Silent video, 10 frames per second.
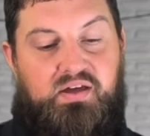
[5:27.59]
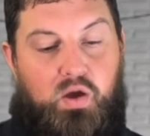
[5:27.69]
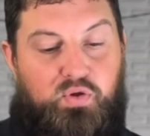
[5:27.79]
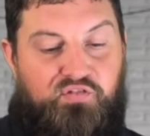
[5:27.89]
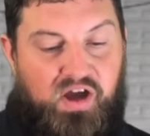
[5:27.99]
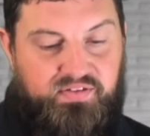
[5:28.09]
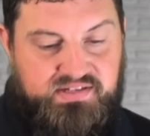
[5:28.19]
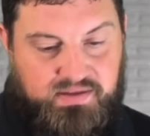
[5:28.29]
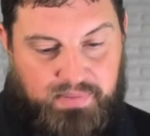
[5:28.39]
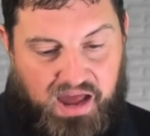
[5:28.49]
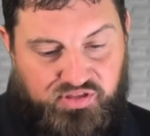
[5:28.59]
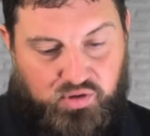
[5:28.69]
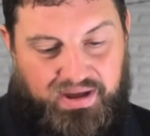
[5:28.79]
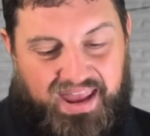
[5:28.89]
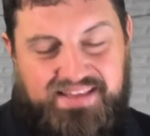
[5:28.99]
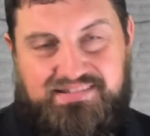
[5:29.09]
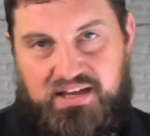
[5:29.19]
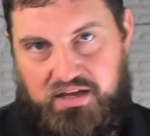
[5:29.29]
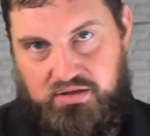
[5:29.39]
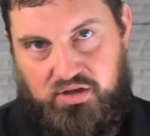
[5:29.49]
And we find this in Matthew
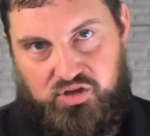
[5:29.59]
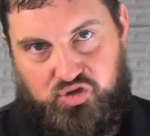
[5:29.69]
18